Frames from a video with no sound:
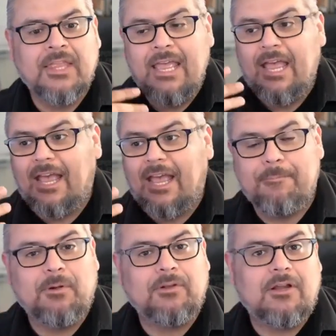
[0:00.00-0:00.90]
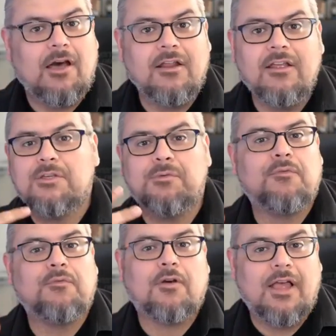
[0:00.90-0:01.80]
And I built an audience of
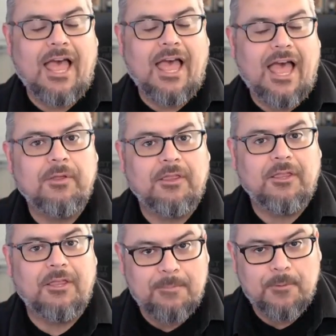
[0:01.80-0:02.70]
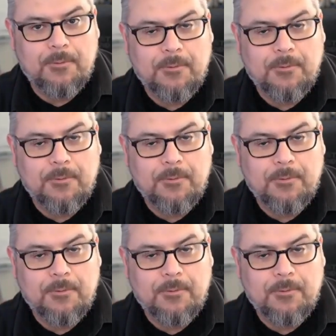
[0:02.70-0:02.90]
over 500,000 people